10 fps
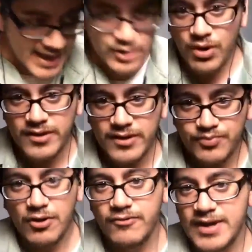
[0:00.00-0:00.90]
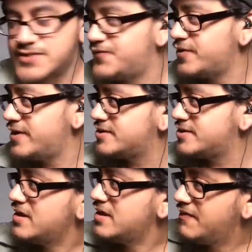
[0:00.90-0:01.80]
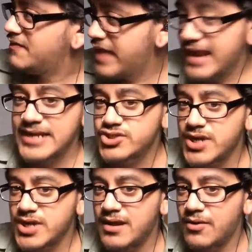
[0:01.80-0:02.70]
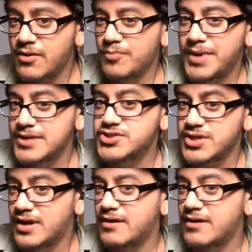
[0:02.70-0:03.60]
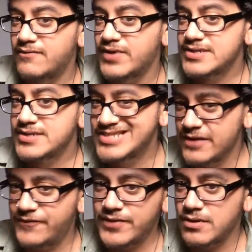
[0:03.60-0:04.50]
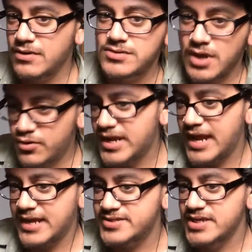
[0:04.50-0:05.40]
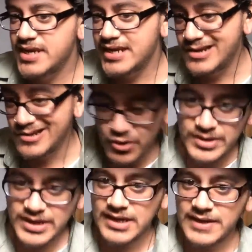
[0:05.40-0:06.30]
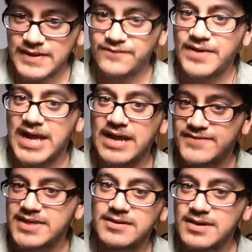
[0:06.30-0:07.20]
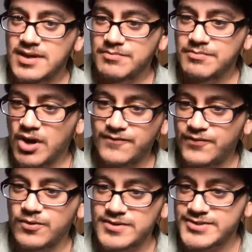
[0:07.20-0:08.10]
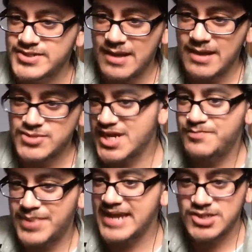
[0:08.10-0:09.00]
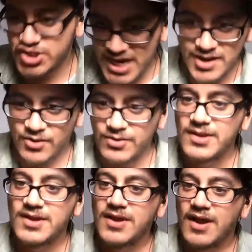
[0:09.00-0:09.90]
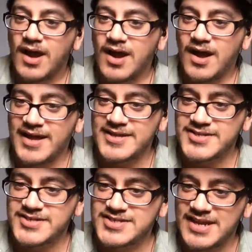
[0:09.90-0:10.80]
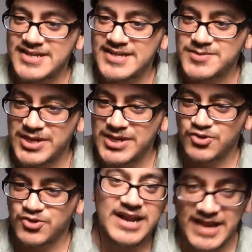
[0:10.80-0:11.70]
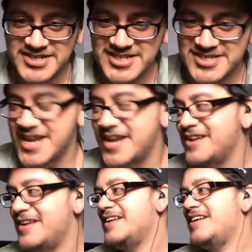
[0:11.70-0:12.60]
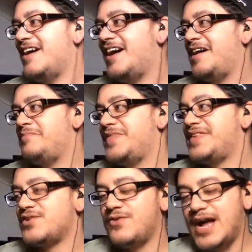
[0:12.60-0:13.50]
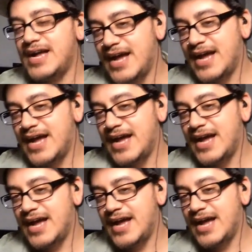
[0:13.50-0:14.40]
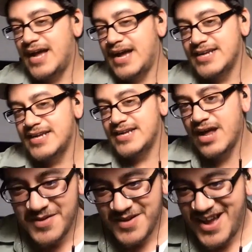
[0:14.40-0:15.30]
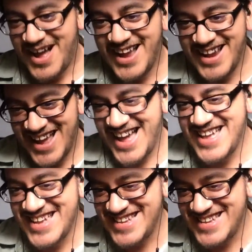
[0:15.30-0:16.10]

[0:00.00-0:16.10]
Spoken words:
quality ProRes footage. Then I shot a whole bunch of difficult codecs, including the 5D Mark IV's MJPEG jail, as Peter Gregg likes to say. So I shot all. Oh my God, I never heard that